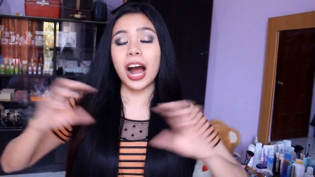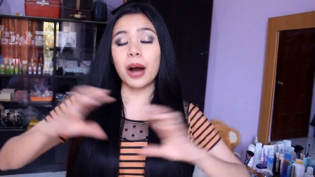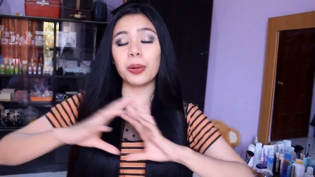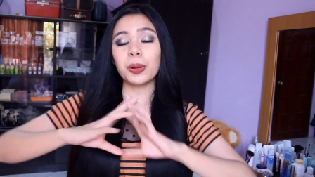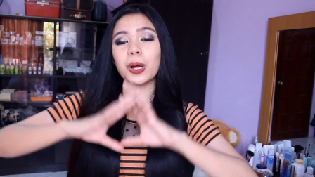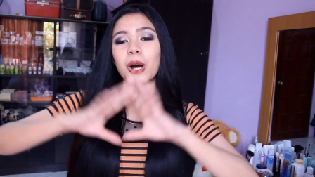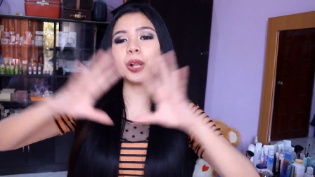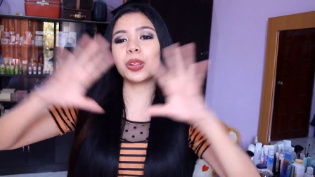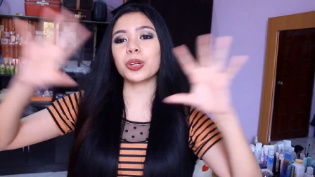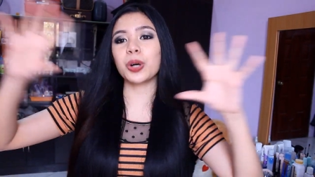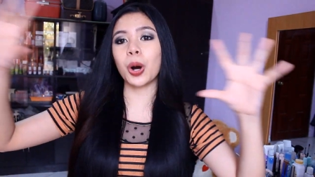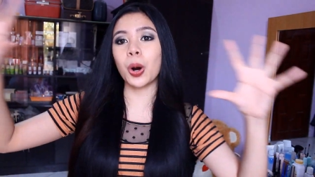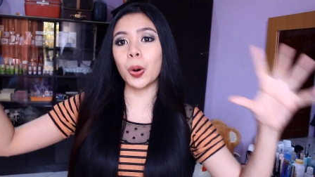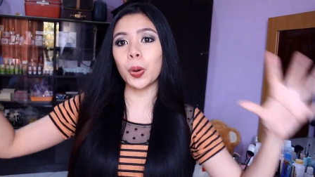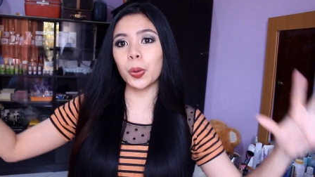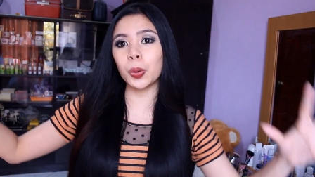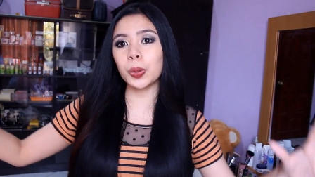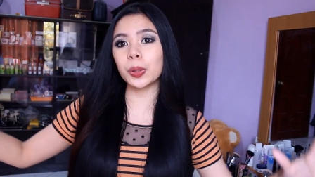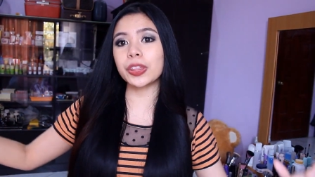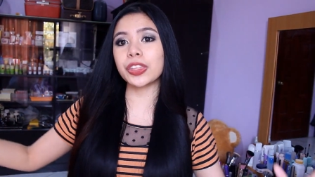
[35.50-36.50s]
I will call the
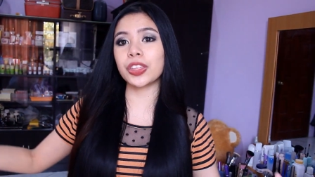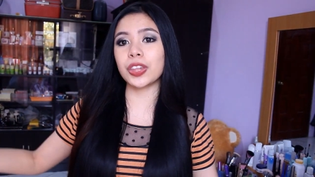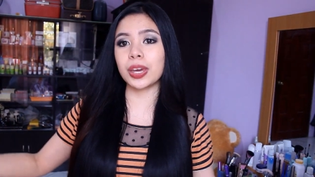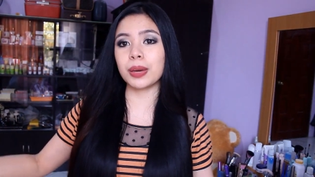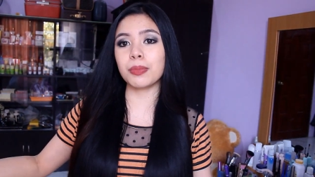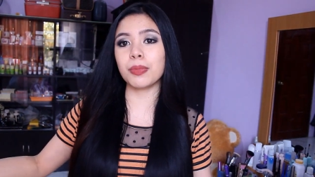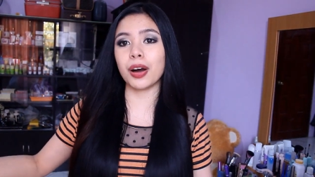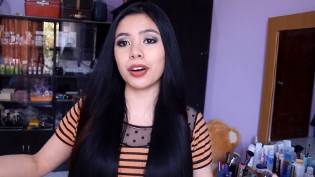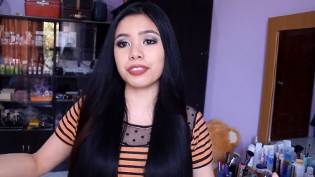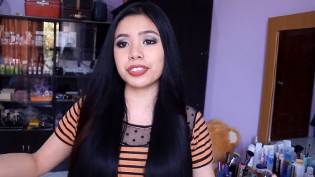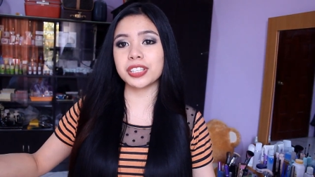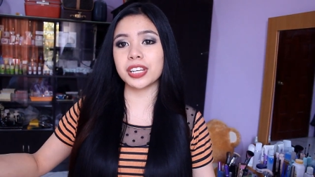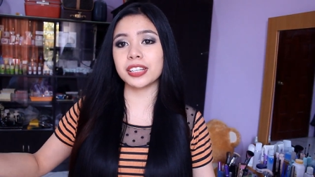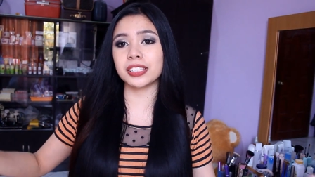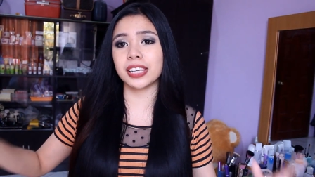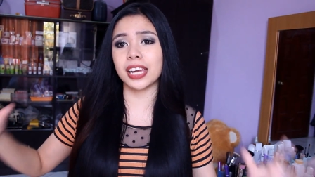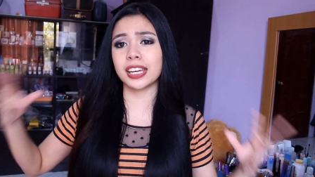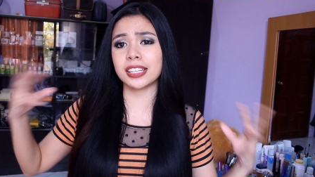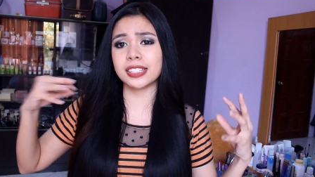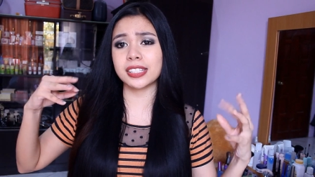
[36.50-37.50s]
whole theme of
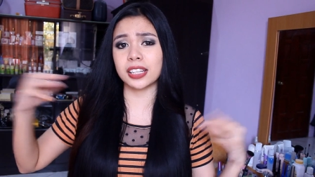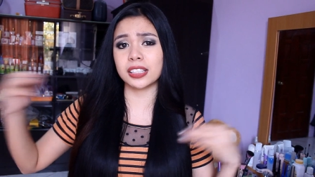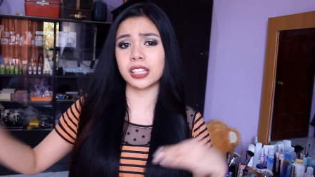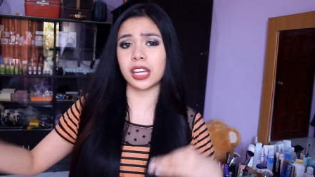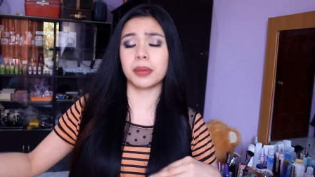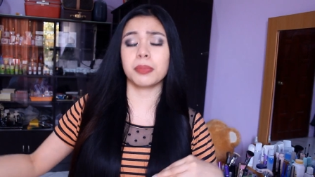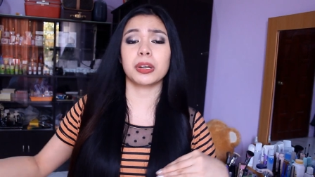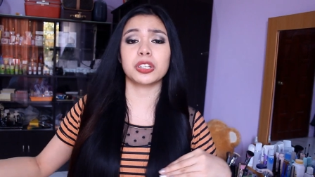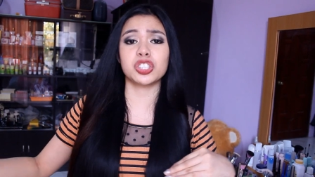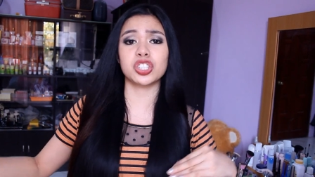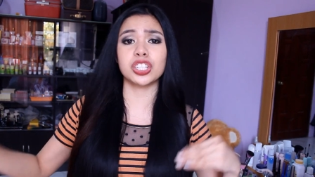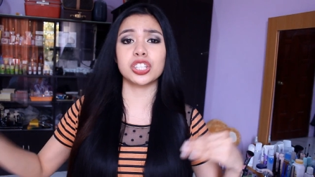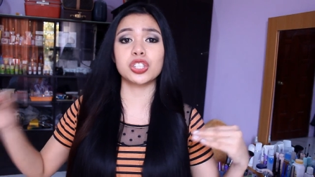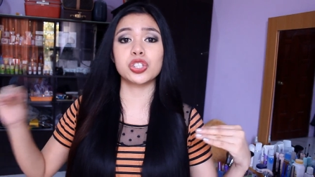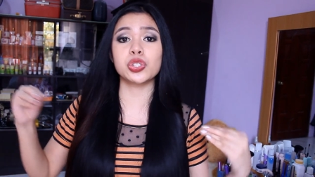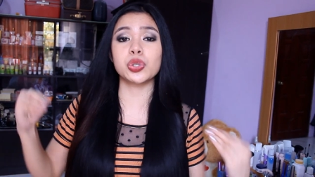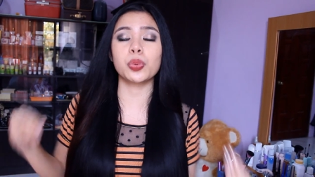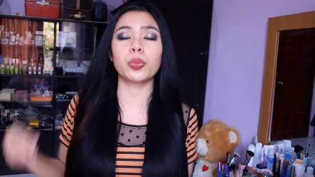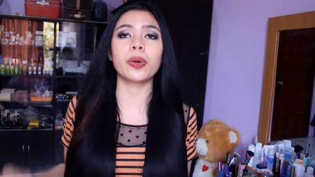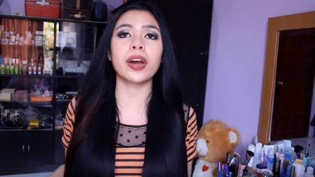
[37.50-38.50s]
Sunday, Sunday
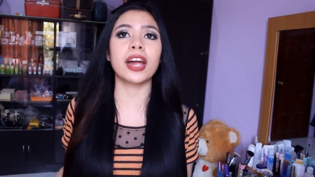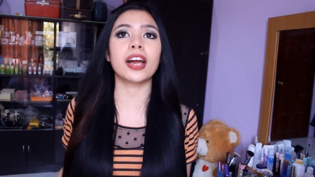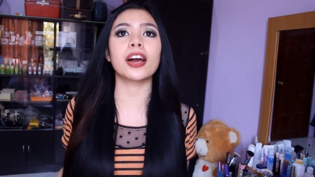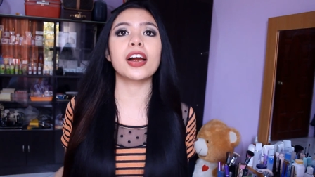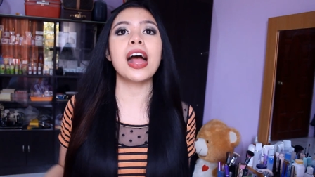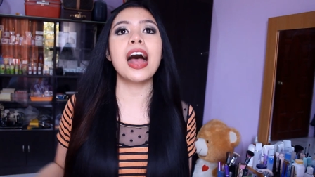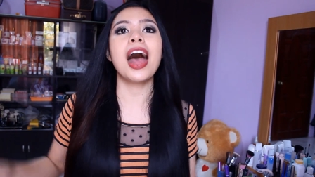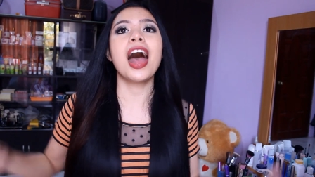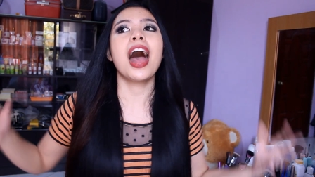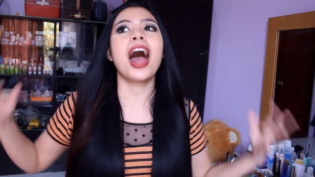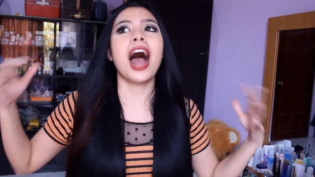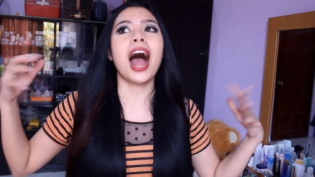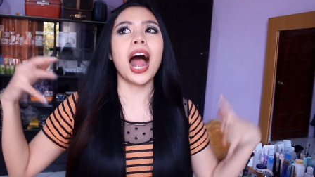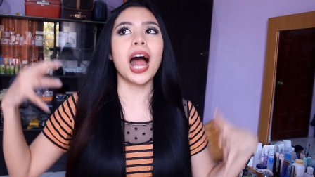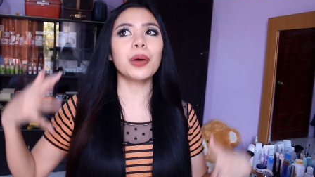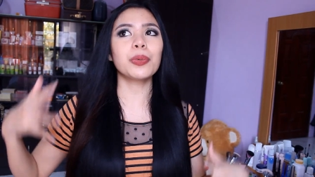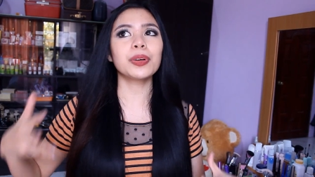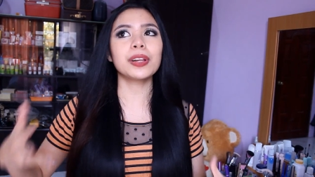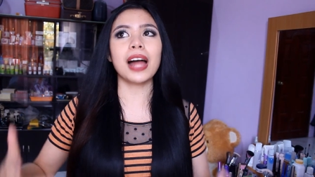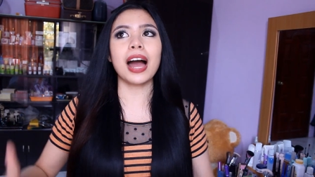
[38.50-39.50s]
Munchies, to where
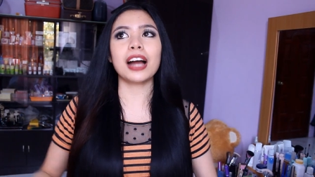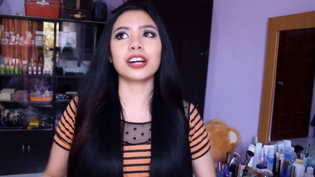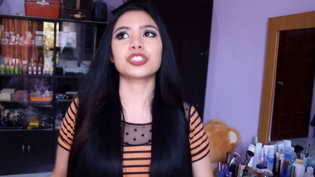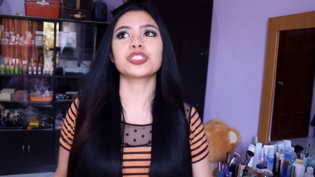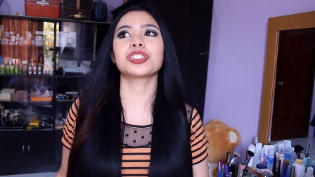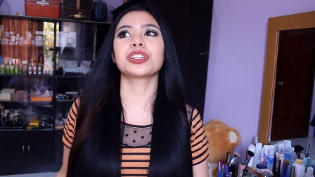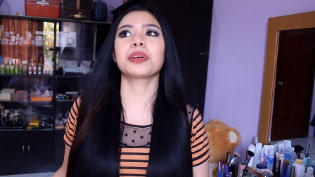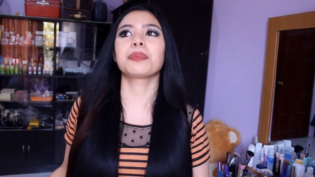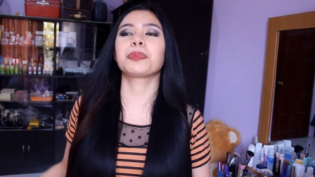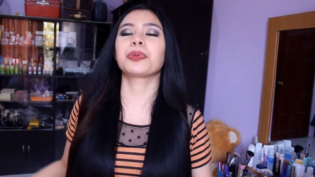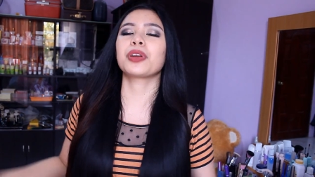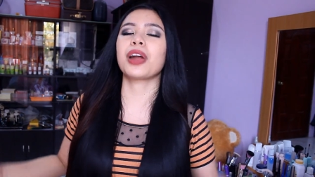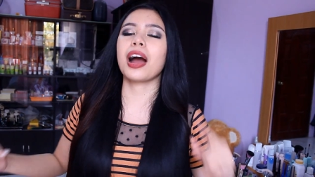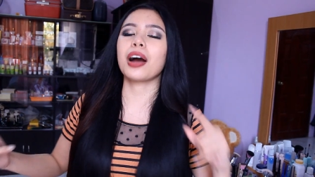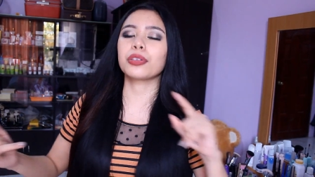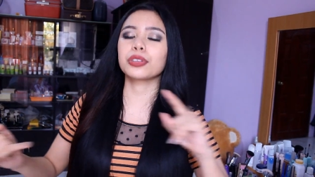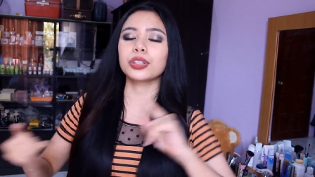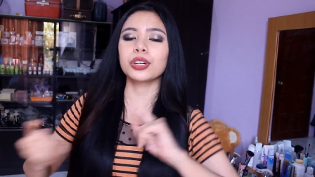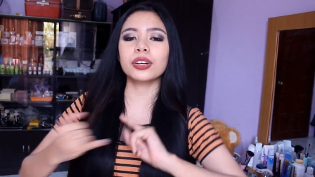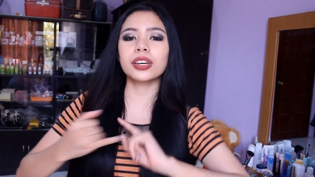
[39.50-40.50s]
I will actually put
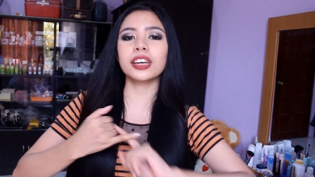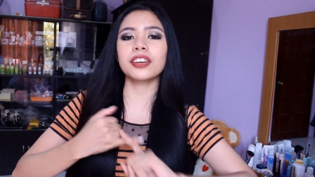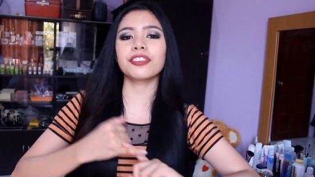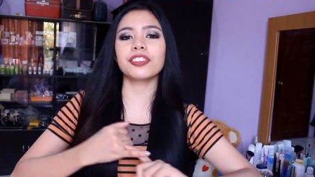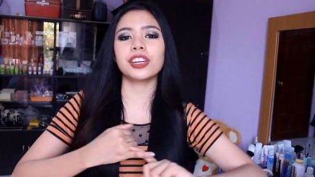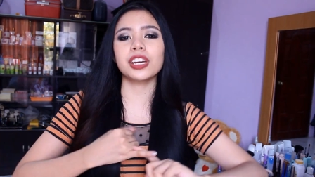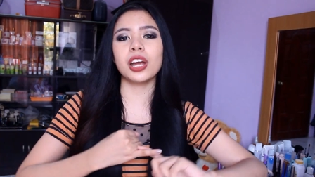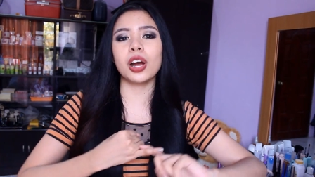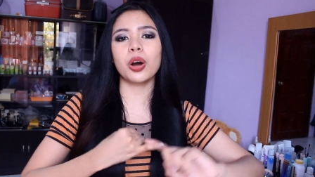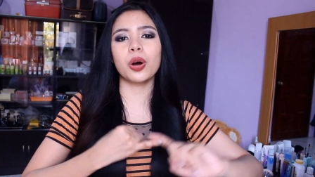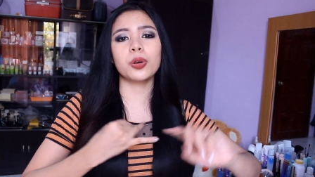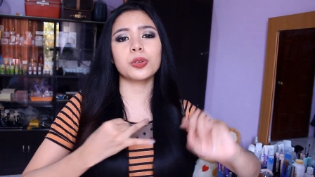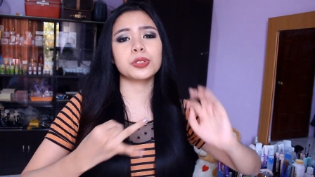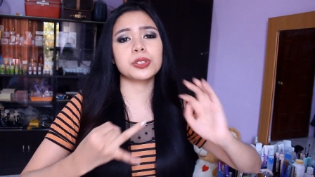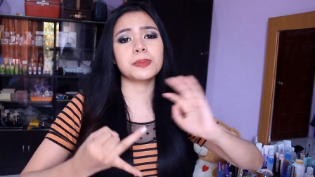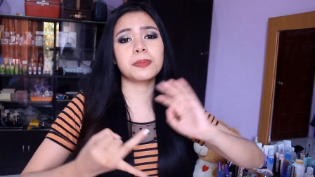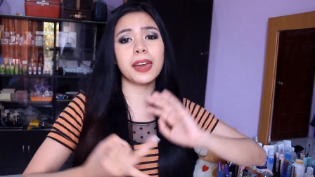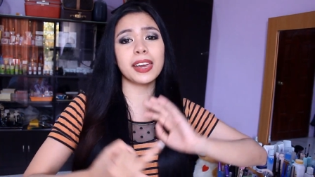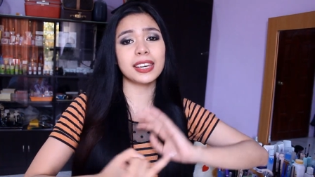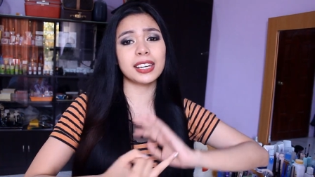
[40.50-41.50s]
out cooking
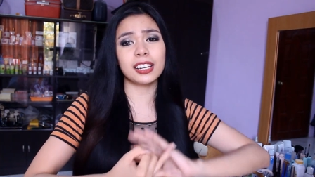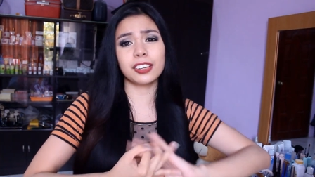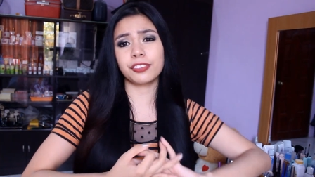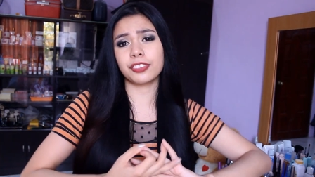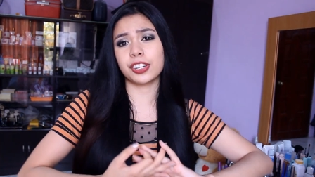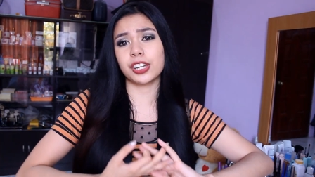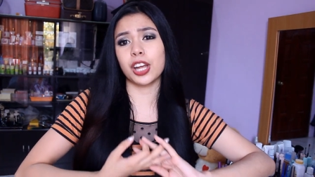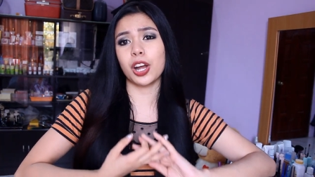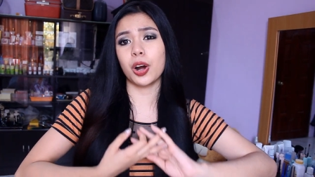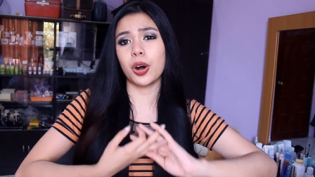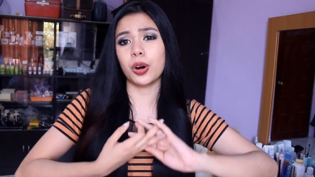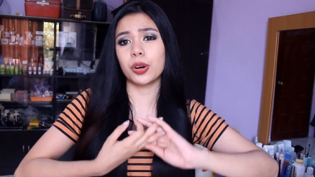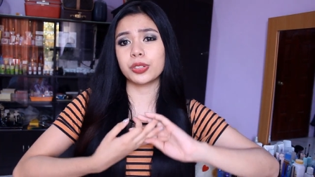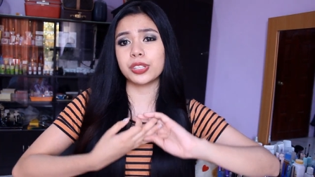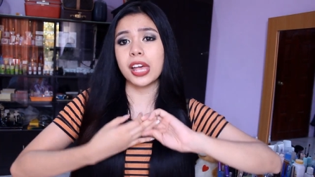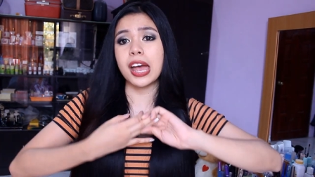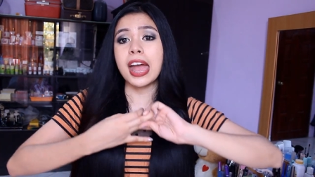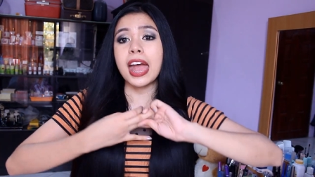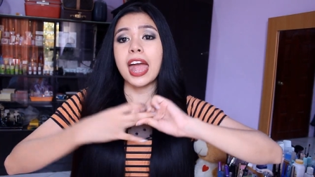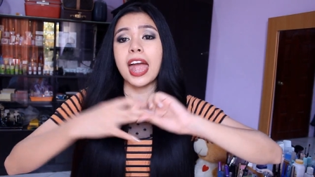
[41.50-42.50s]
videos, baking videos,